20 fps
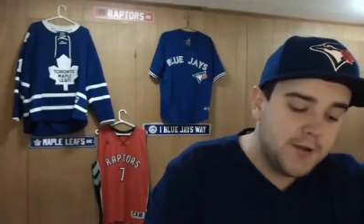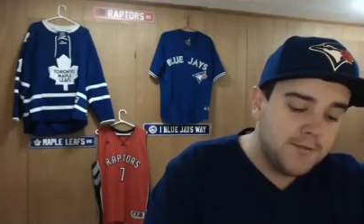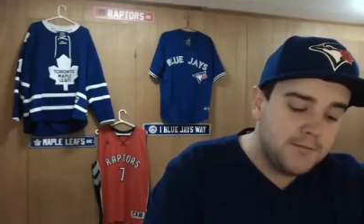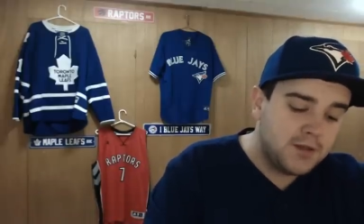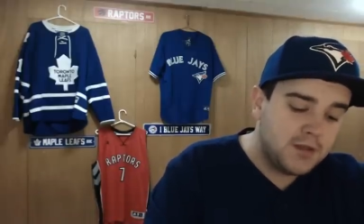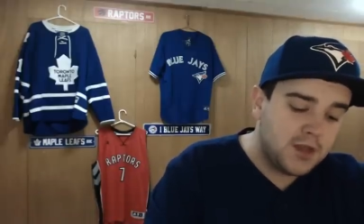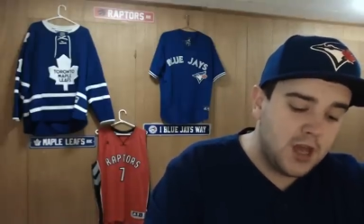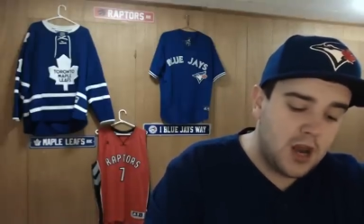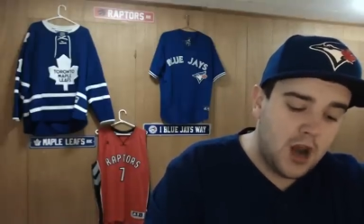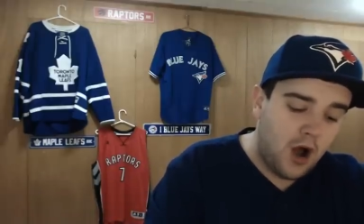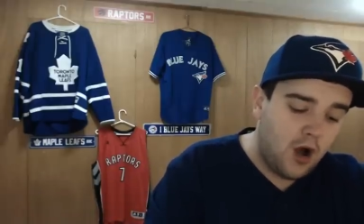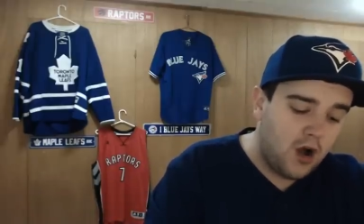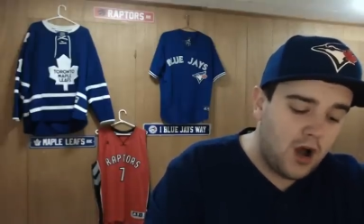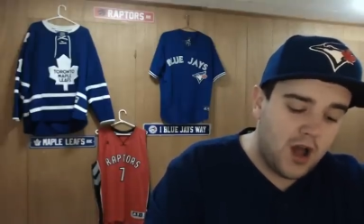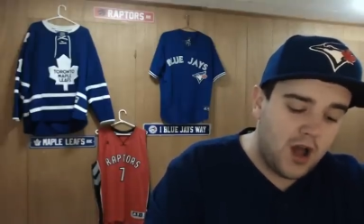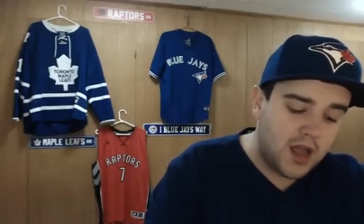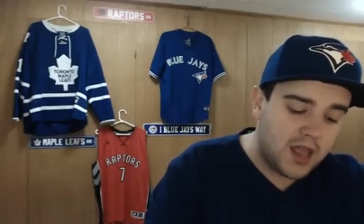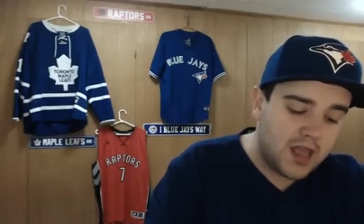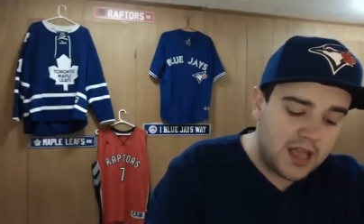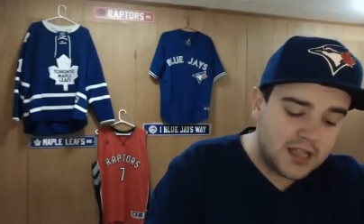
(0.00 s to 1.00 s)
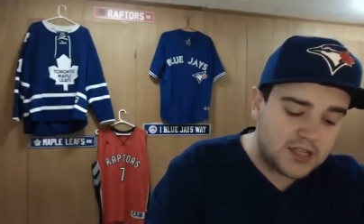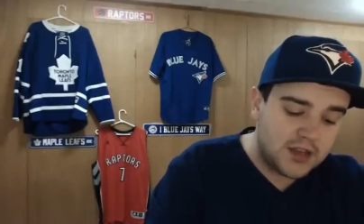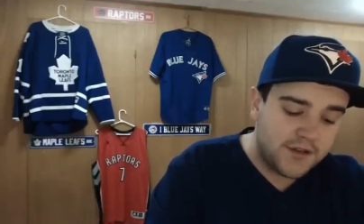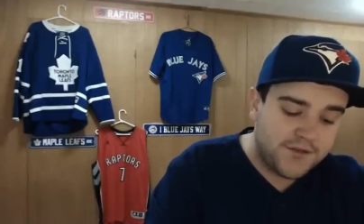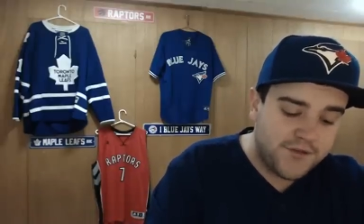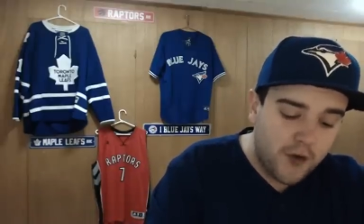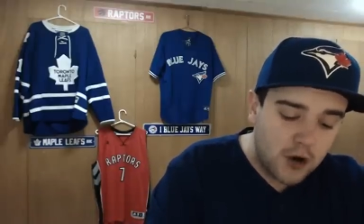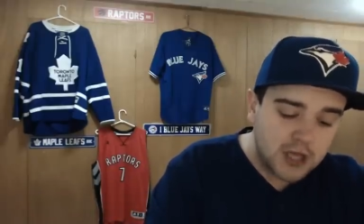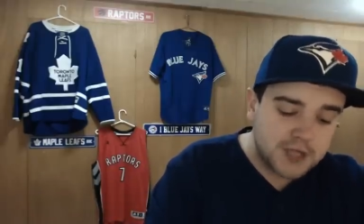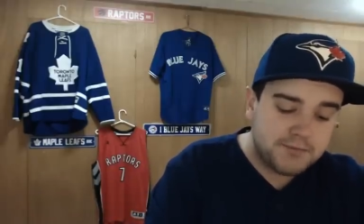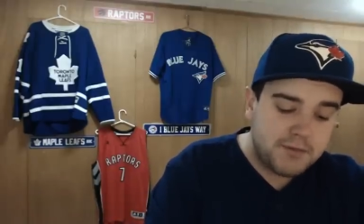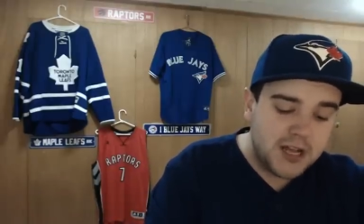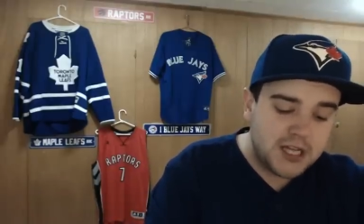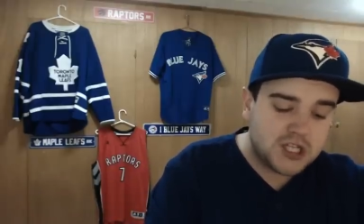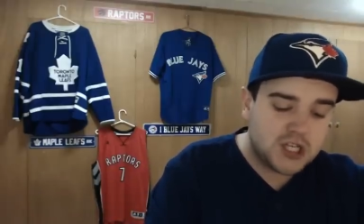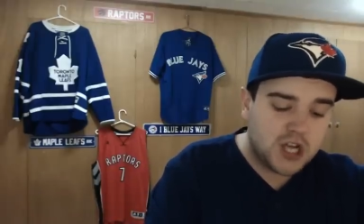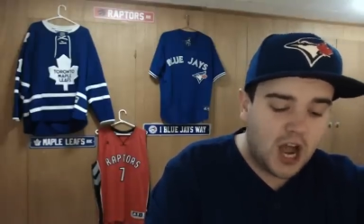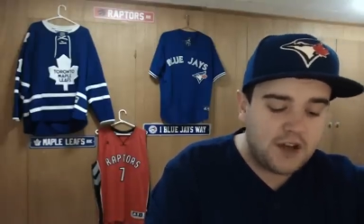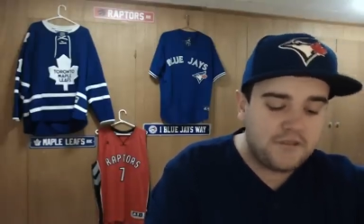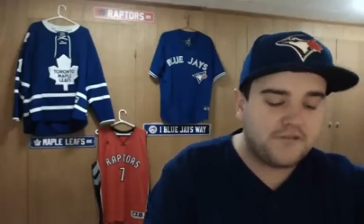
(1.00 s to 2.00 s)
You know, uh, it's a first
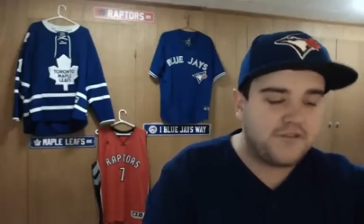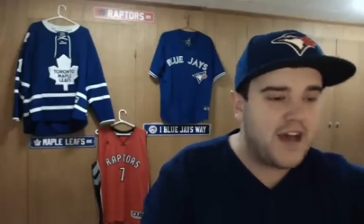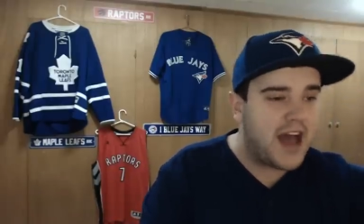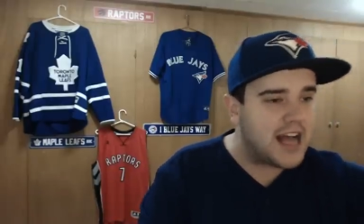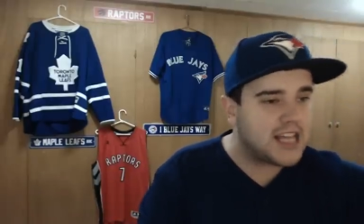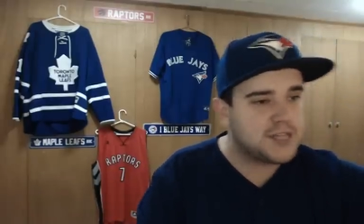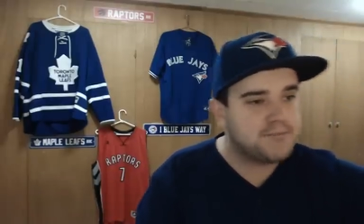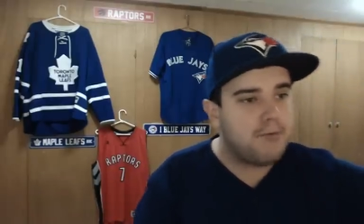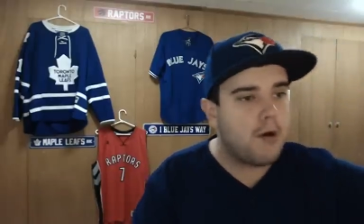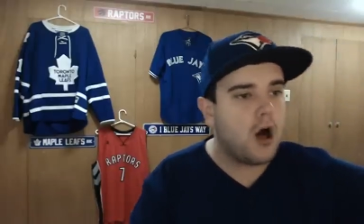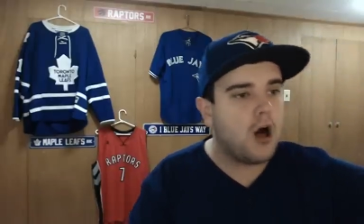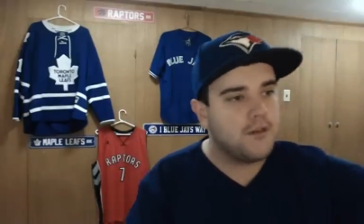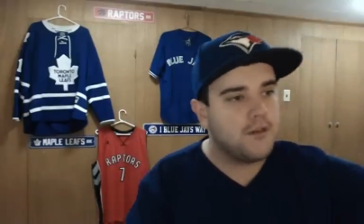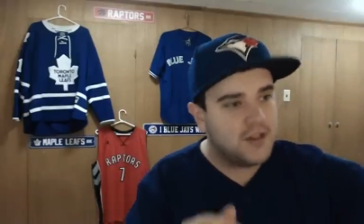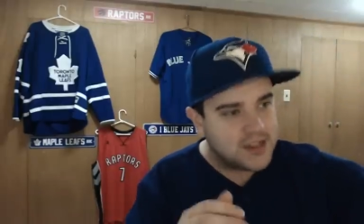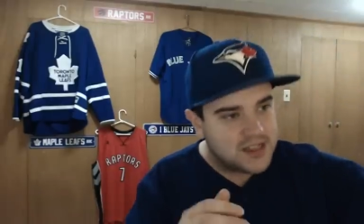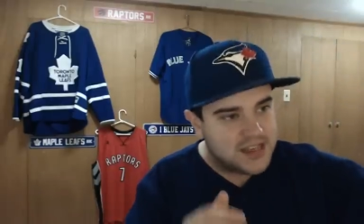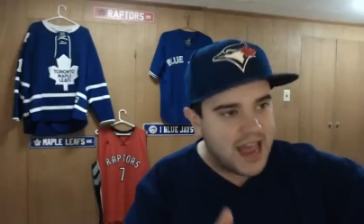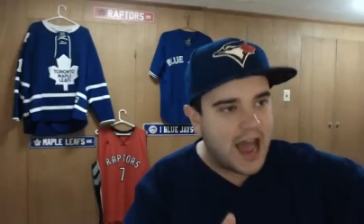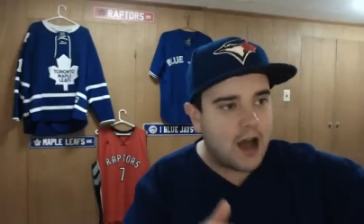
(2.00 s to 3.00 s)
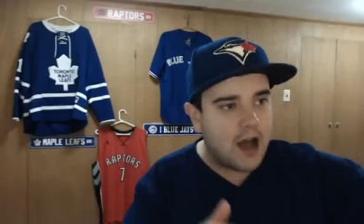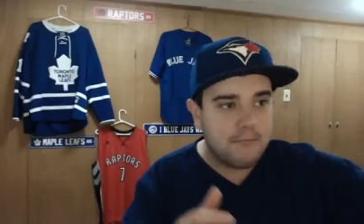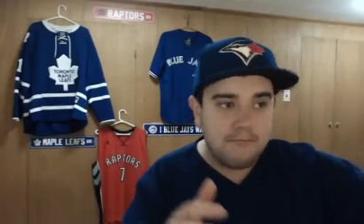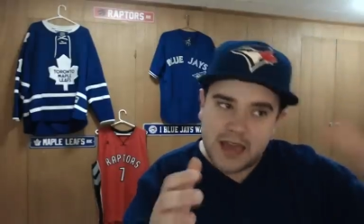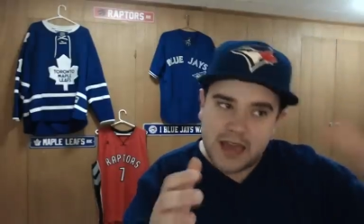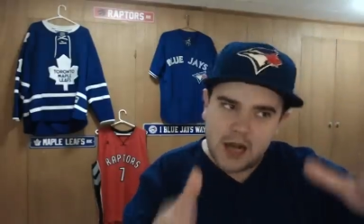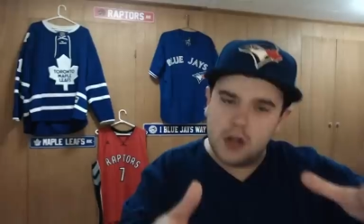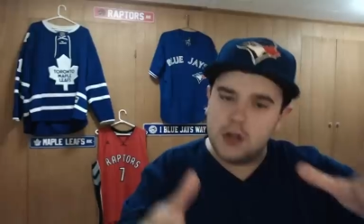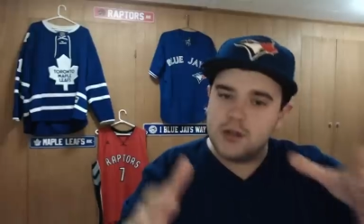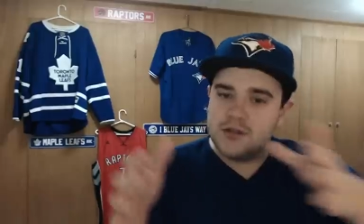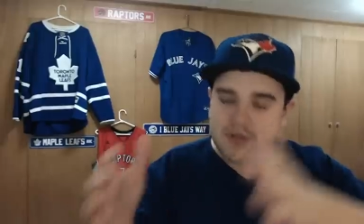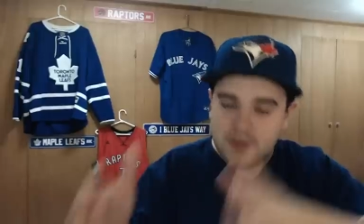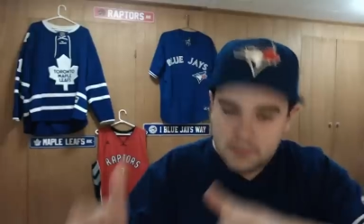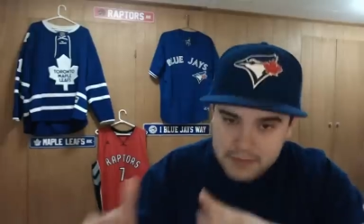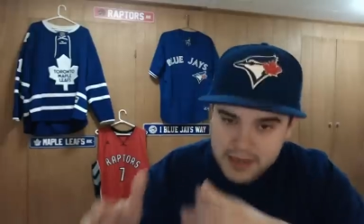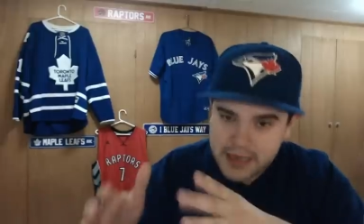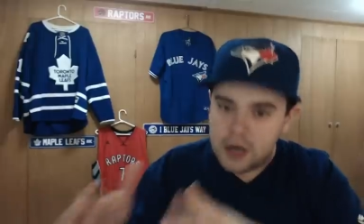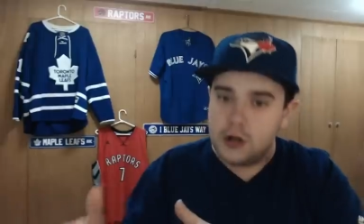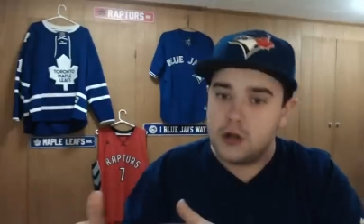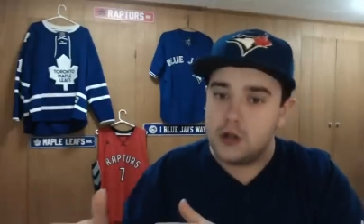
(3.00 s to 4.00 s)
pitch cut fastball in the down middle,
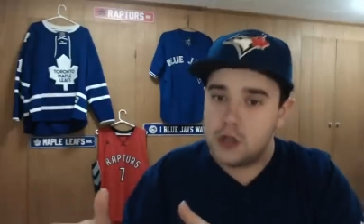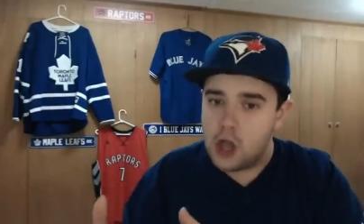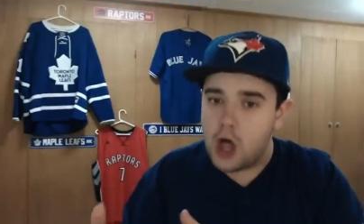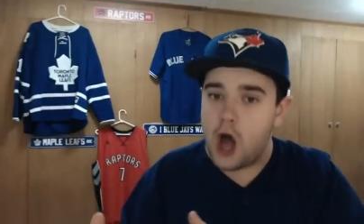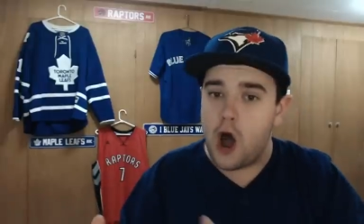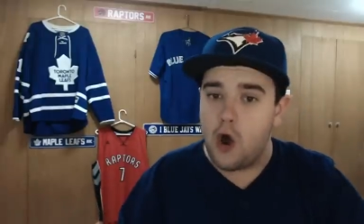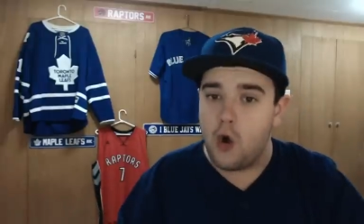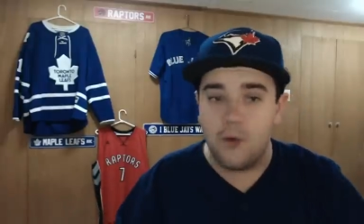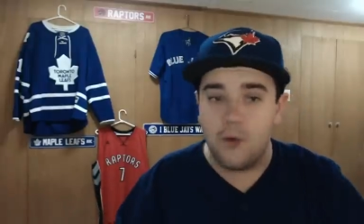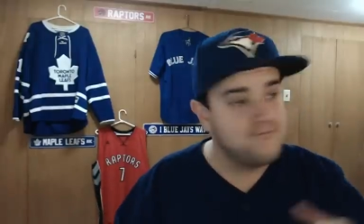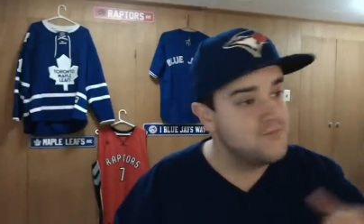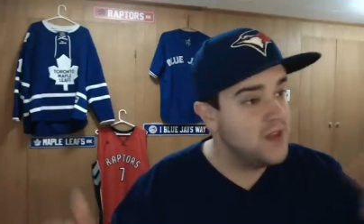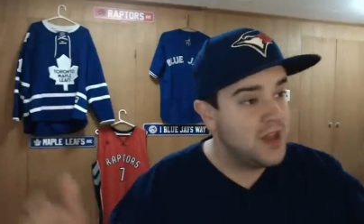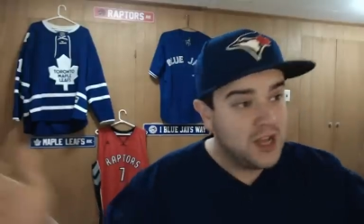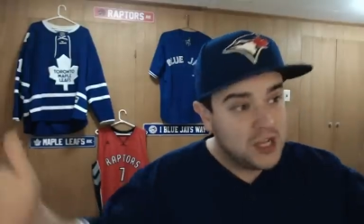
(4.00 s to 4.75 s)
middle low.